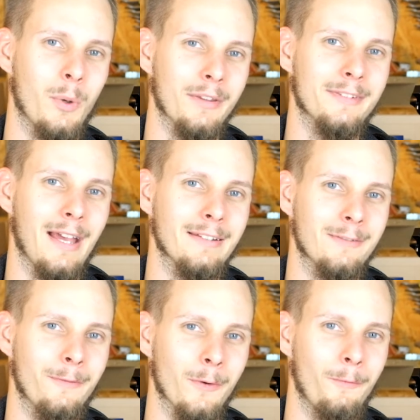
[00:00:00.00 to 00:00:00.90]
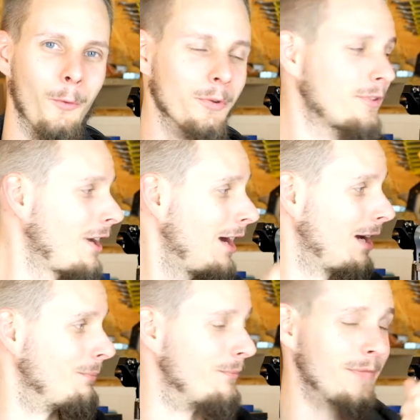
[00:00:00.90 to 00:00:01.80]
present for the first
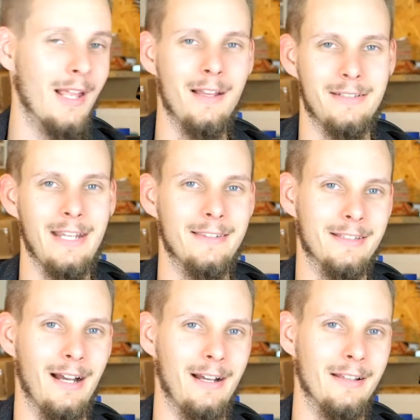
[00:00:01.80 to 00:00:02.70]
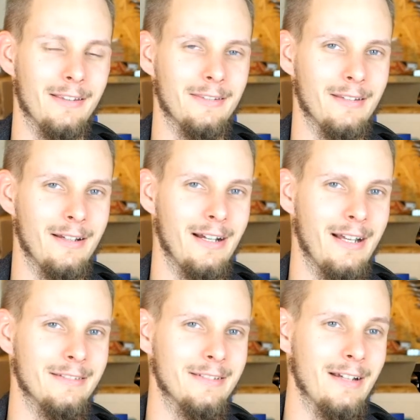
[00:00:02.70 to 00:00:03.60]
time these guys,
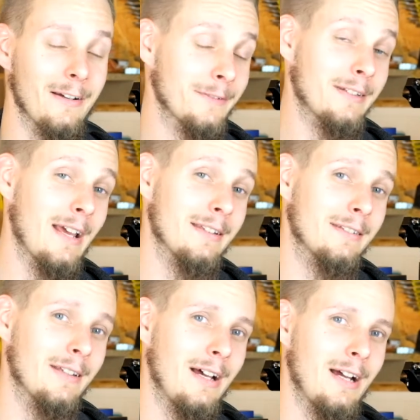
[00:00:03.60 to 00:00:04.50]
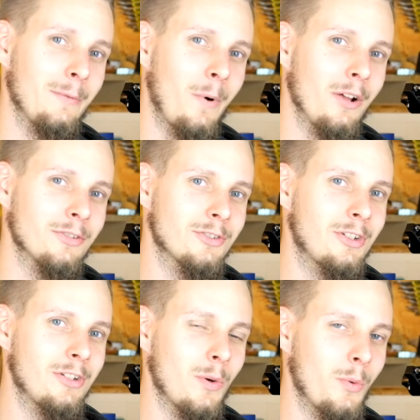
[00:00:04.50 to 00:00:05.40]
and after that I want
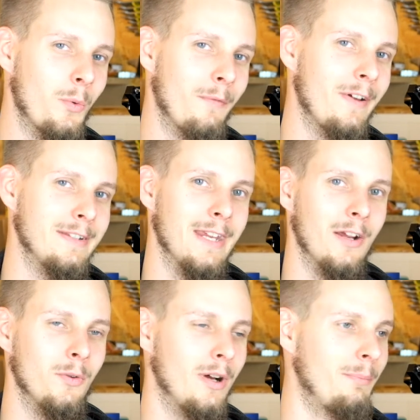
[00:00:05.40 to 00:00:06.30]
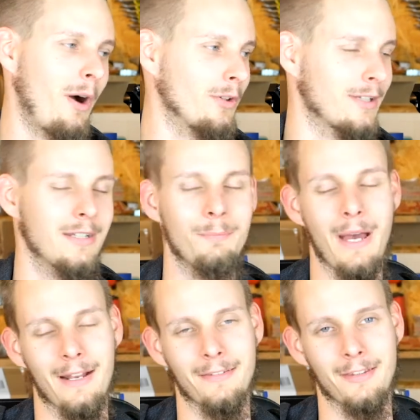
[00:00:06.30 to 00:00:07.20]
to do a video about the
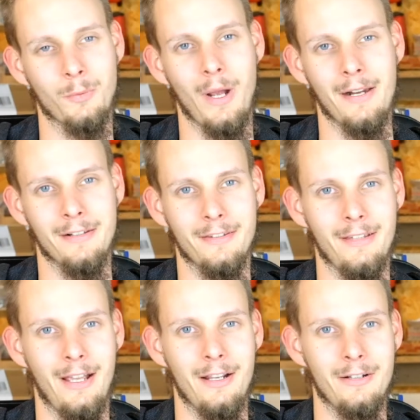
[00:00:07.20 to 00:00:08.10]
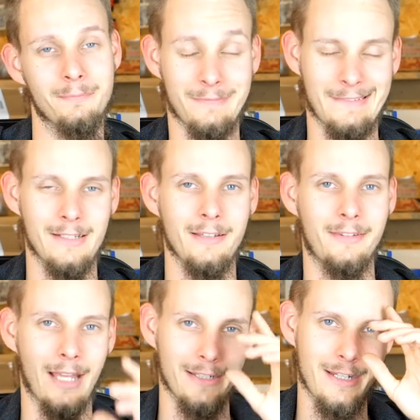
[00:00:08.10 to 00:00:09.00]
pedals as well, so
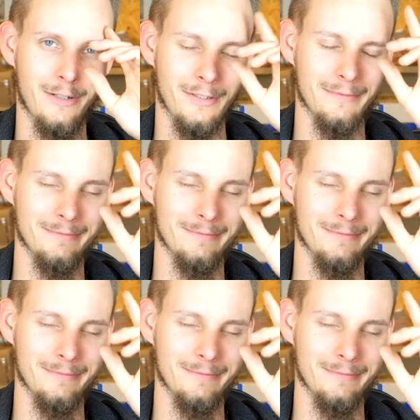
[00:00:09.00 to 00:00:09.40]
stay tuned.